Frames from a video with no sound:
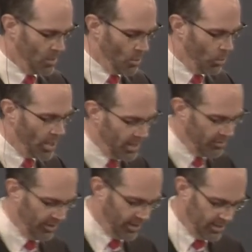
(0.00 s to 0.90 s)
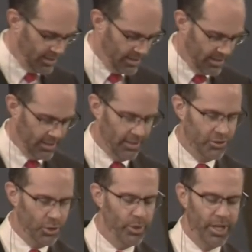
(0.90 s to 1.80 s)
What is it
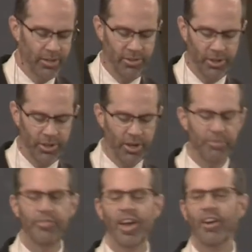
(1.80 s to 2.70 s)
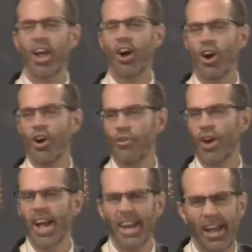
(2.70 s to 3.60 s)
doing to your very heart
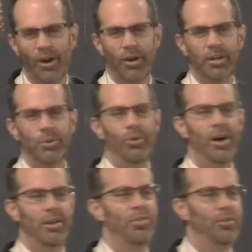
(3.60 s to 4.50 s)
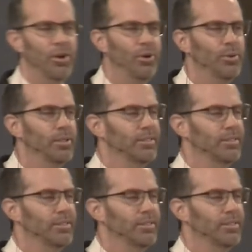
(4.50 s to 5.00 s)
right now? Are you wanting to throw